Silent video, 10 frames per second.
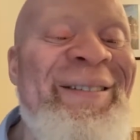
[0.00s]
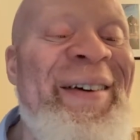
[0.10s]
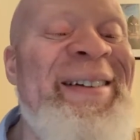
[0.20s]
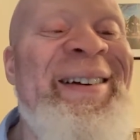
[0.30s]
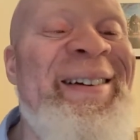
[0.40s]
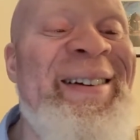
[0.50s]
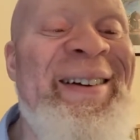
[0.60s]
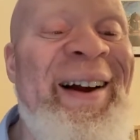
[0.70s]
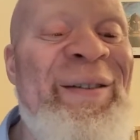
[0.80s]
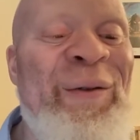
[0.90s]
Which are just
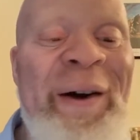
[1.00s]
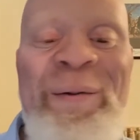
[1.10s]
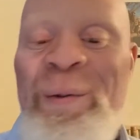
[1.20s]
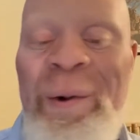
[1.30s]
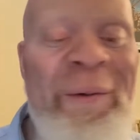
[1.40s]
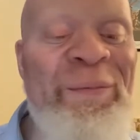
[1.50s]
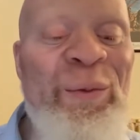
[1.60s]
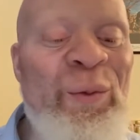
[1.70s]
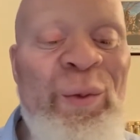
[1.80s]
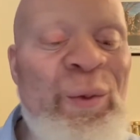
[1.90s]
like, wait, what?
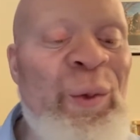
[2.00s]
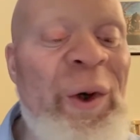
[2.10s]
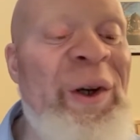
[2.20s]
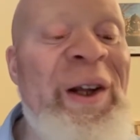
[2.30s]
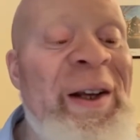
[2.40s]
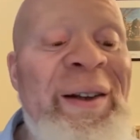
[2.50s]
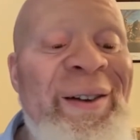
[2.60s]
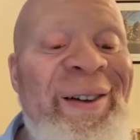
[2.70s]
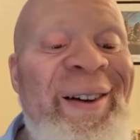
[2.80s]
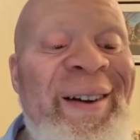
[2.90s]
What are
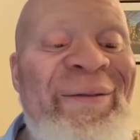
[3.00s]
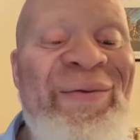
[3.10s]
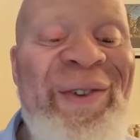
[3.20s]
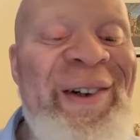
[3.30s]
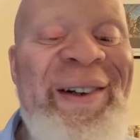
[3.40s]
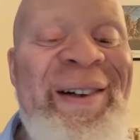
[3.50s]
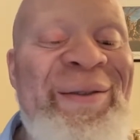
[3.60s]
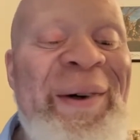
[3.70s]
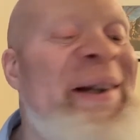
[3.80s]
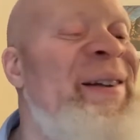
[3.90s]
these? What are
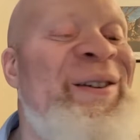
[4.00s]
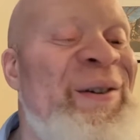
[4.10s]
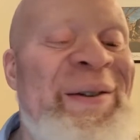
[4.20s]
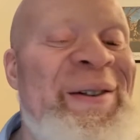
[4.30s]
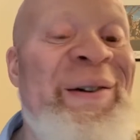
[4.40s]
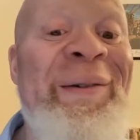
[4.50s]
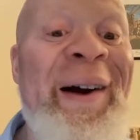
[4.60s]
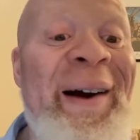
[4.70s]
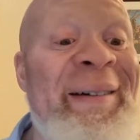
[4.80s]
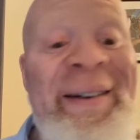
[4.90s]
these weird suits you're
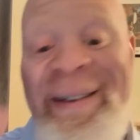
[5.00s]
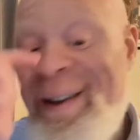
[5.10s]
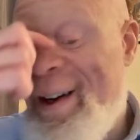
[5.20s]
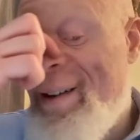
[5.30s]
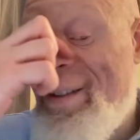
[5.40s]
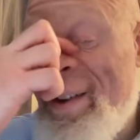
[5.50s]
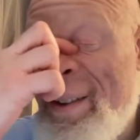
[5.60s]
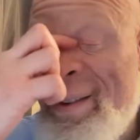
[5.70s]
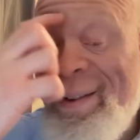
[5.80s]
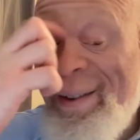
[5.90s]
wearing?
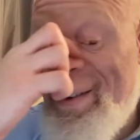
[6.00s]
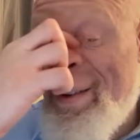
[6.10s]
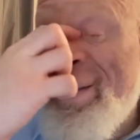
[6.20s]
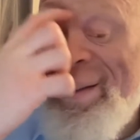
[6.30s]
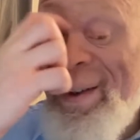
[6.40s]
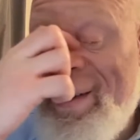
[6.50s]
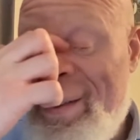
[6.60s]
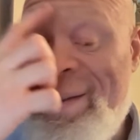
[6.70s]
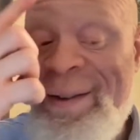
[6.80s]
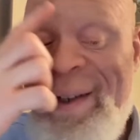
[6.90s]
Because, you know, they
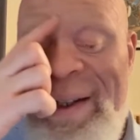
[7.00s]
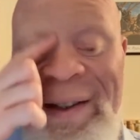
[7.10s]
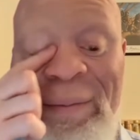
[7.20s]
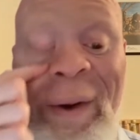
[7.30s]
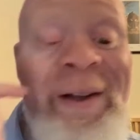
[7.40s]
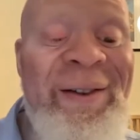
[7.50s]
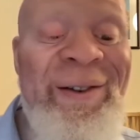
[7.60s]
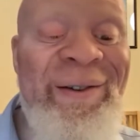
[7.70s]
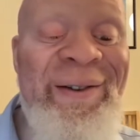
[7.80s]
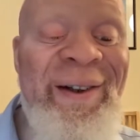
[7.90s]
don't look like space
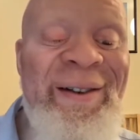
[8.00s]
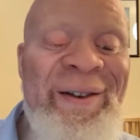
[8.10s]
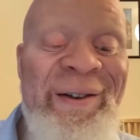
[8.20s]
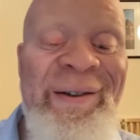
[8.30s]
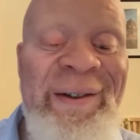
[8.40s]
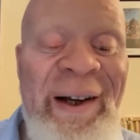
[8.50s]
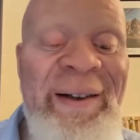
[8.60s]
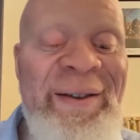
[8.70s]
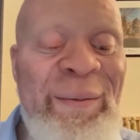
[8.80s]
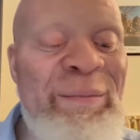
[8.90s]
suits. They just look
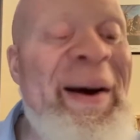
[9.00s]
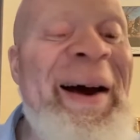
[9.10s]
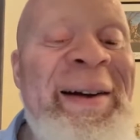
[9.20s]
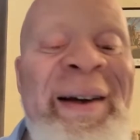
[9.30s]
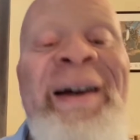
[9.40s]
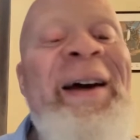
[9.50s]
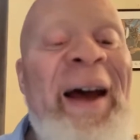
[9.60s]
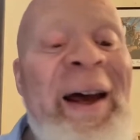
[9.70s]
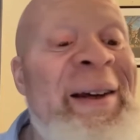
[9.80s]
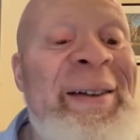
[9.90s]
like some bad
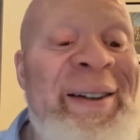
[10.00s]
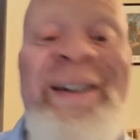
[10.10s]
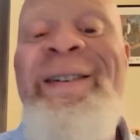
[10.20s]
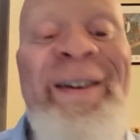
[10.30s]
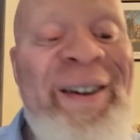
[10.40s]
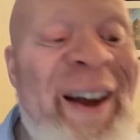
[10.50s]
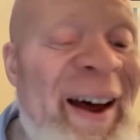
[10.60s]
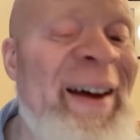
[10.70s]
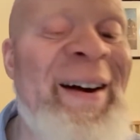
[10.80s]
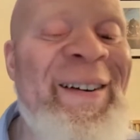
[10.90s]
eighties
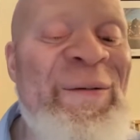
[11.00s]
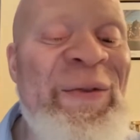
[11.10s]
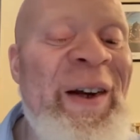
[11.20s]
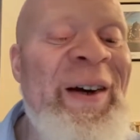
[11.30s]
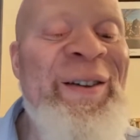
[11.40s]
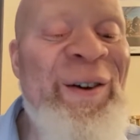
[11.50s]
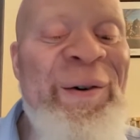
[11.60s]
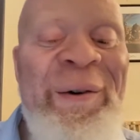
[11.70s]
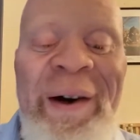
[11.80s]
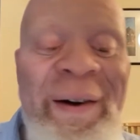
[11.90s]
attire.
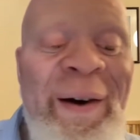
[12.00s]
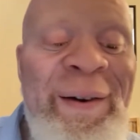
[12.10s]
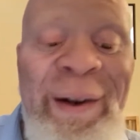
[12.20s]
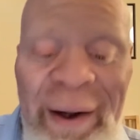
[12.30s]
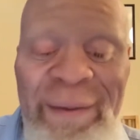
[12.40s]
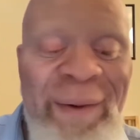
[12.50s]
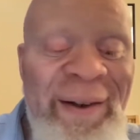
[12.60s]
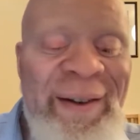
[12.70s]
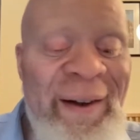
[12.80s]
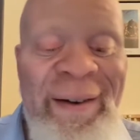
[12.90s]
So uh, they
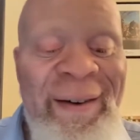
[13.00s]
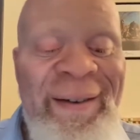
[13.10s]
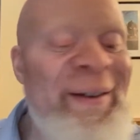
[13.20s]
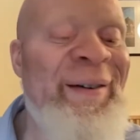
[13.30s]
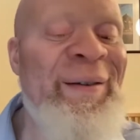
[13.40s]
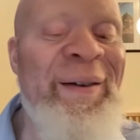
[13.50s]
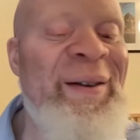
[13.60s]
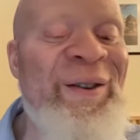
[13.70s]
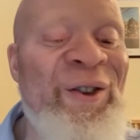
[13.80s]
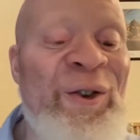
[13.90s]
meant to, you know what I
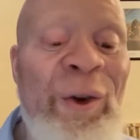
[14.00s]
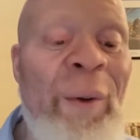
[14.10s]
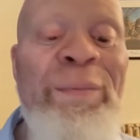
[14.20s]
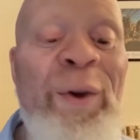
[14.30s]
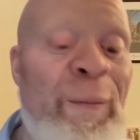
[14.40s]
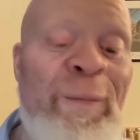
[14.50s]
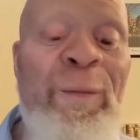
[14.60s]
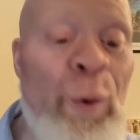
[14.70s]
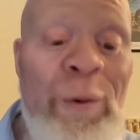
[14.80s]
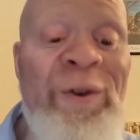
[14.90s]
mean, stop the
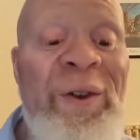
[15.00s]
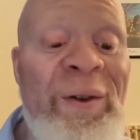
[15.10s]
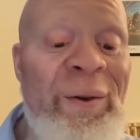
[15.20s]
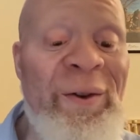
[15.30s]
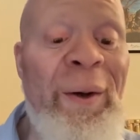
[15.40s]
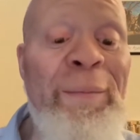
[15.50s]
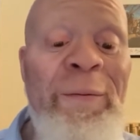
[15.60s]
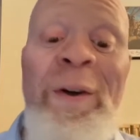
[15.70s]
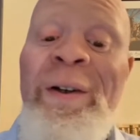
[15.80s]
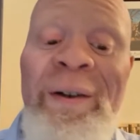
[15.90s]
forces or
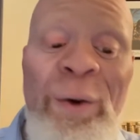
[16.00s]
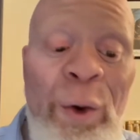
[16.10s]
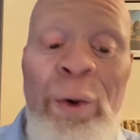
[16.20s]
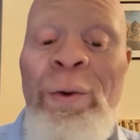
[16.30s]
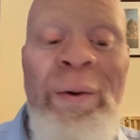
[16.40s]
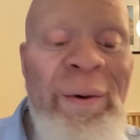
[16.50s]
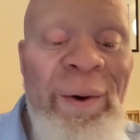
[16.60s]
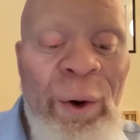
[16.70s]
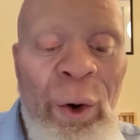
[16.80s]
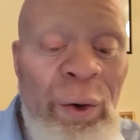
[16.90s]
something? Who,
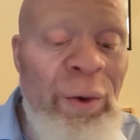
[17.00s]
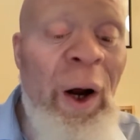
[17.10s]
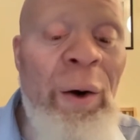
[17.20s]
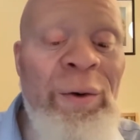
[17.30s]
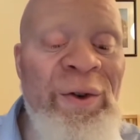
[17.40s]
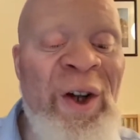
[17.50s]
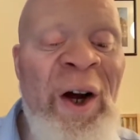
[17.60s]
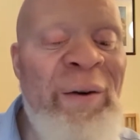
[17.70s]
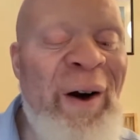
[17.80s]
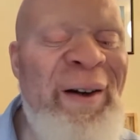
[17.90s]
who knows,
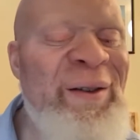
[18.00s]
right?